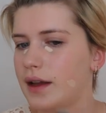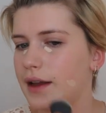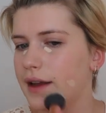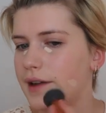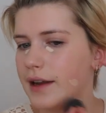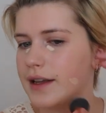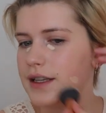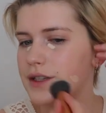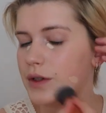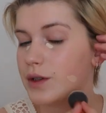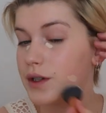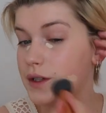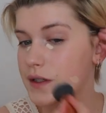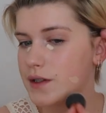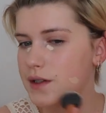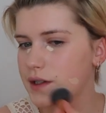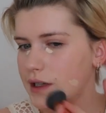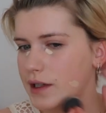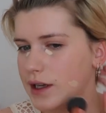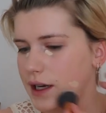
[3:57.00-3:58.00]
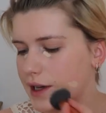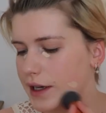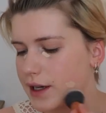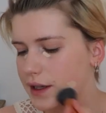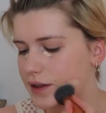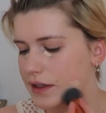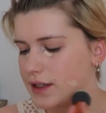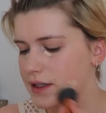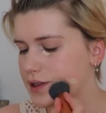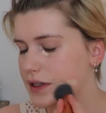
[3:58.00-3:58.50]
And as you can see,
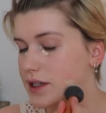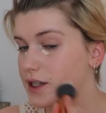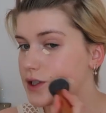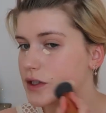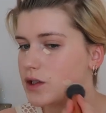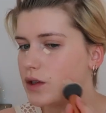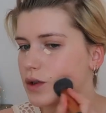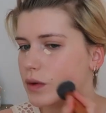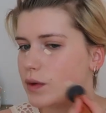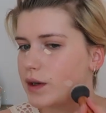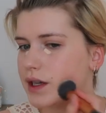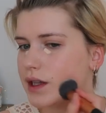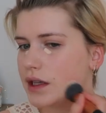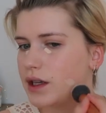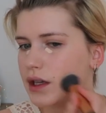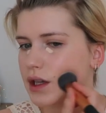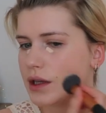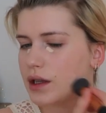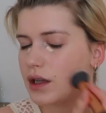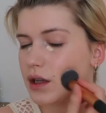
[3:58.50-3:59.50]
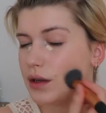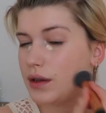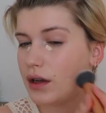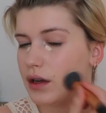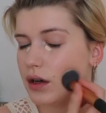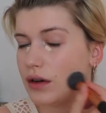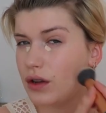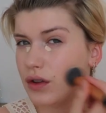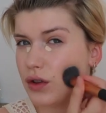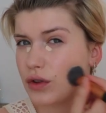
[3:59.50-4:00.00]
like this is already
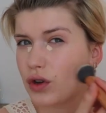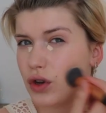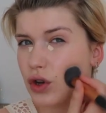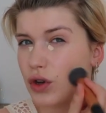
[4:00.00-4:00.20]
on the